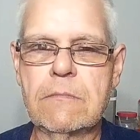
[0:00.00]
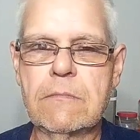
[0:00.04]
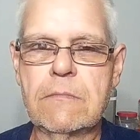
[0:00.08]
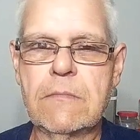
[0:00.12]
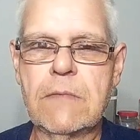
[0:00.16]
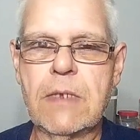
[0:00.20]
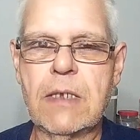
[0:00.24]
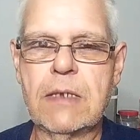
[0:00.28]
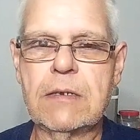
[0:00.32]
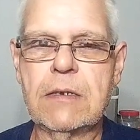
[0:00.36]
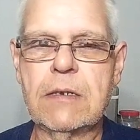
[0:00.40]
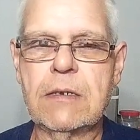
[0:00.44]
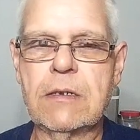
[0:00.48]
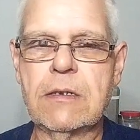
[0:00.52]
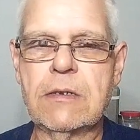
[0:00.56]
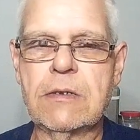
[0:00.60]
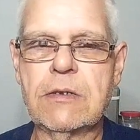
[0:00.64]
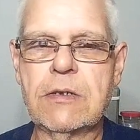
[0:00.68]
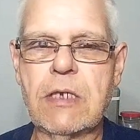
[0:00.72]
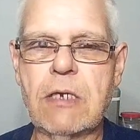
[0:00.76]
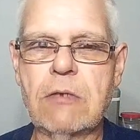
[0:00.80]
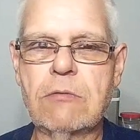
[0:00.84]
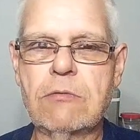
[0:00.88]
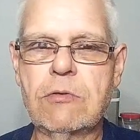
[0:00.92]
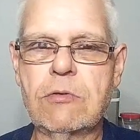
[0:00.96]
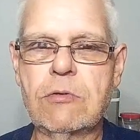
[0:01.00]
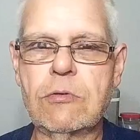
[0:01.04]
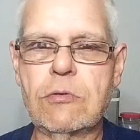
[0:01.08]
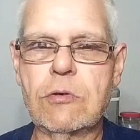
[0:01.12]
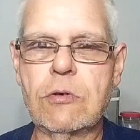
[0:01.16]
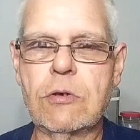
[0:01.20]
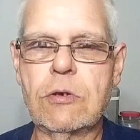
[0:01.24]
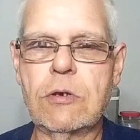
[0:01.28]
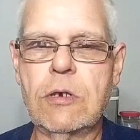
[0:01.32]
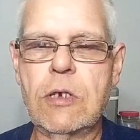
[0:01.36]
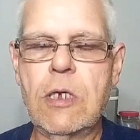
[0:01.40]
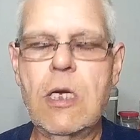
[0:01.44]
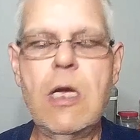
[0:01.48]
That doesn't sound too good,
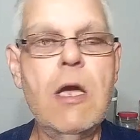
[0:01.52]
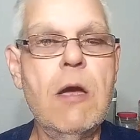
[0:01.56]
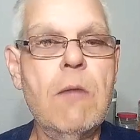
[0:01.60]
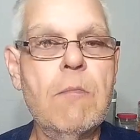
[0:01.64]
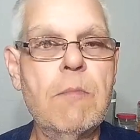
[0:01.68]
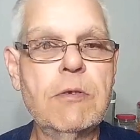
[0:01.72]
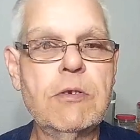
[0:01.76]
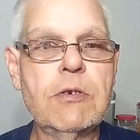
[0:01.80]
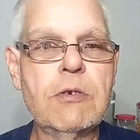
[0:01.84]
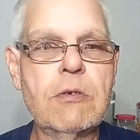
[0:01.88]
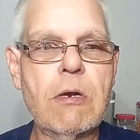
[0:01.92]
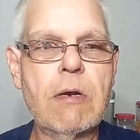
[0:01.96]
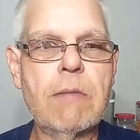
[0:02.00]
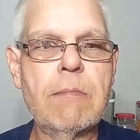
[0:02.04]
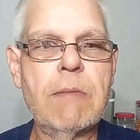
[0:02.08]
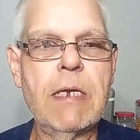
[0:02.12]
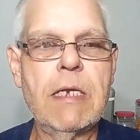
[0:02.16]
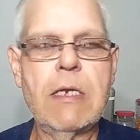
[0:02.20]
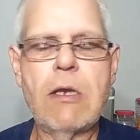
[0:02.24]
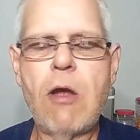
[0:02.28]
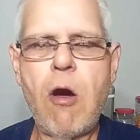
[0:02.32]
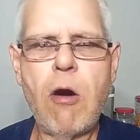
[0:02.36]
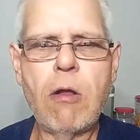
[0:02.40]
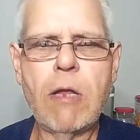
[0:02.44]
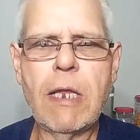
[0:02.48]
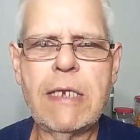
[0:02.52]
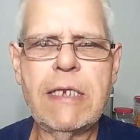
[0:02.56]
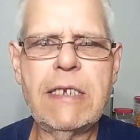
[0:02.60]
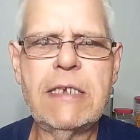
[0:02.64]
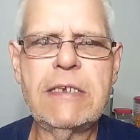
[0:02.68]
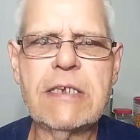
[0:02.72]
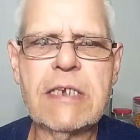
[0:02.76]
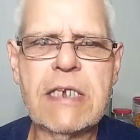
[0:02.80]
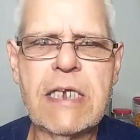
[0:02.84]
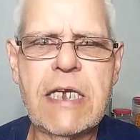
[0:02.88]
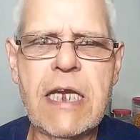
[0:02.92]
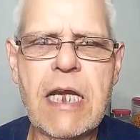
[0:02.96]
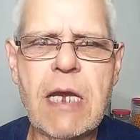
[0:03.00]
but you know what I mean. All I need is
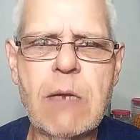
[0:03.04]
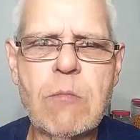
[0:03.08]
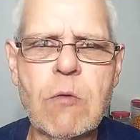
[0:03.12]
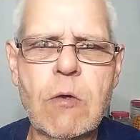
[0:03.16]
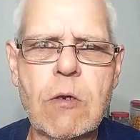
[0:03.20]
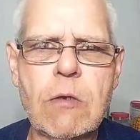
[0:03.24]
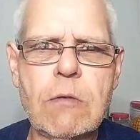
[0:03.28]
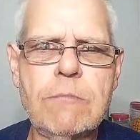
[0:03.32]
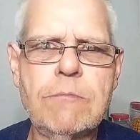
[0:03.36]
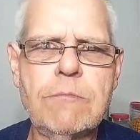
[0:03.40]
a camera.